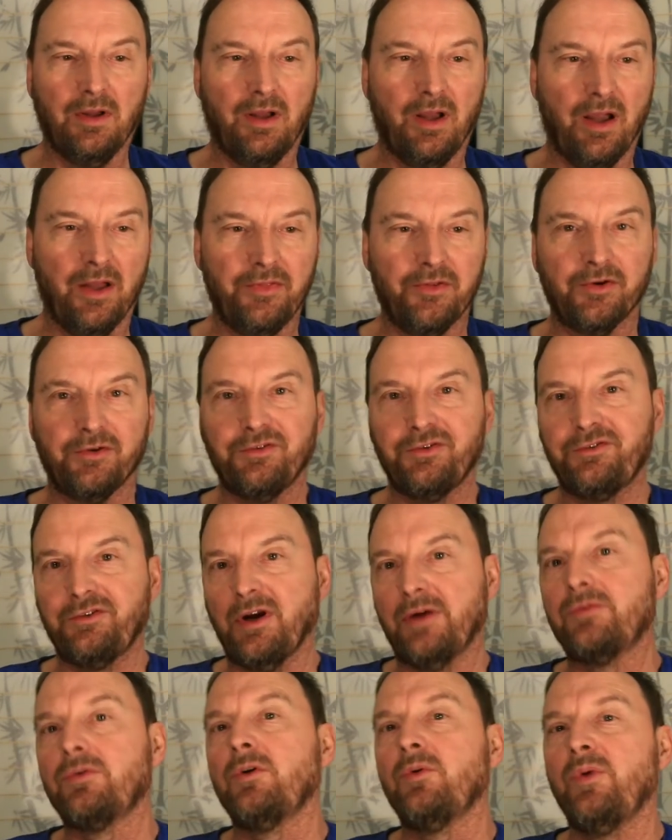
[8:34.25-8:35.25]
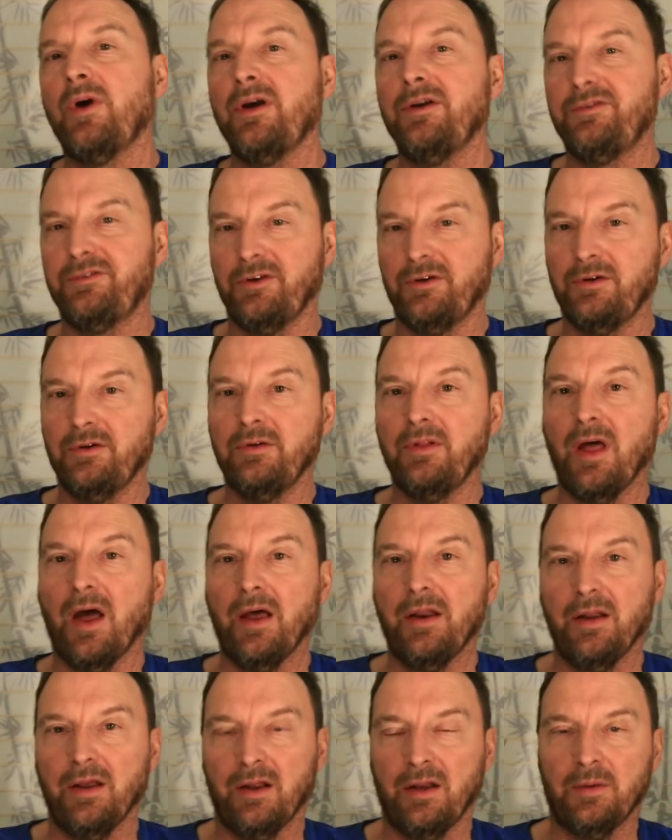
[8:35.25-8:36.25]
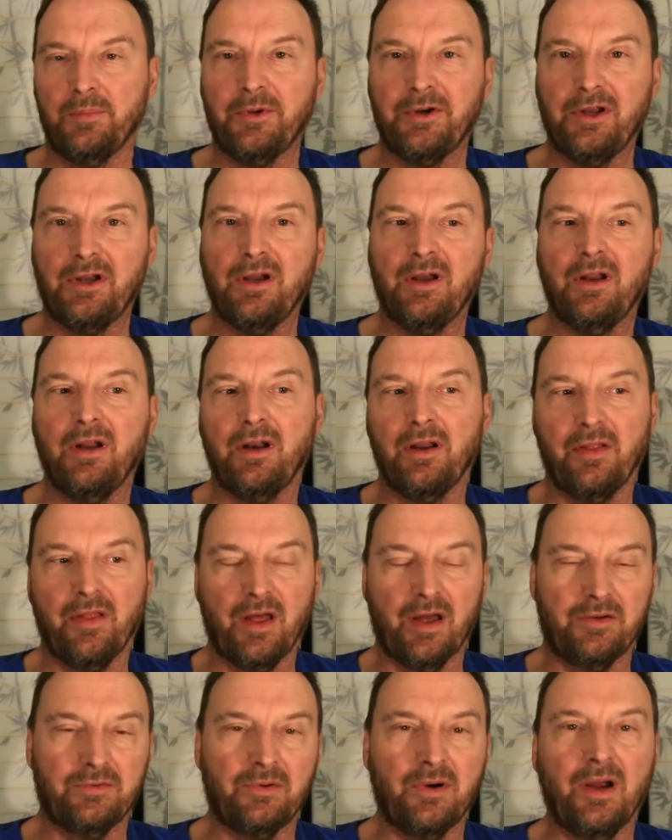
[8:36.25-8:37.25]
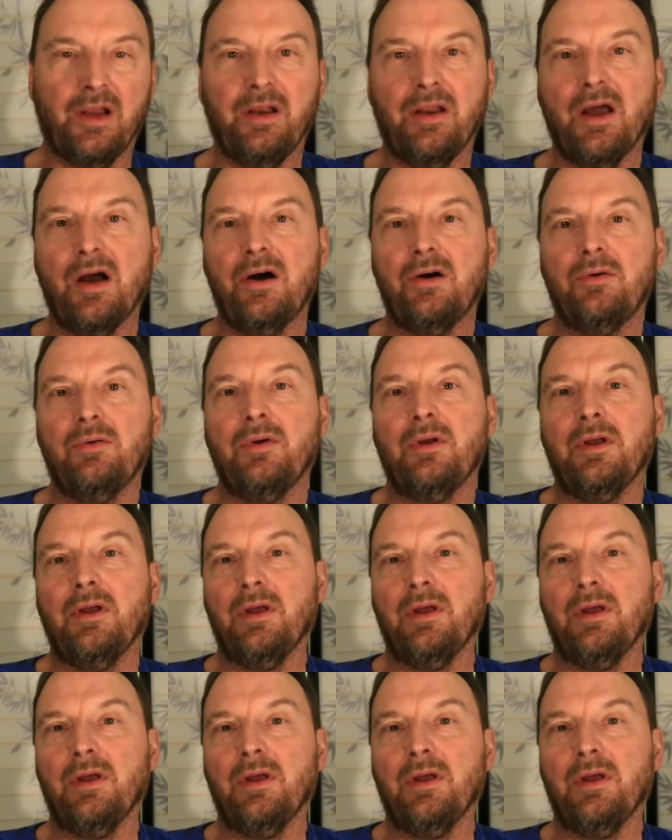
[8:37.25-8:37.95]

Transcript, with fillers: And there's several ways to do that, and I'm going to get into that right now.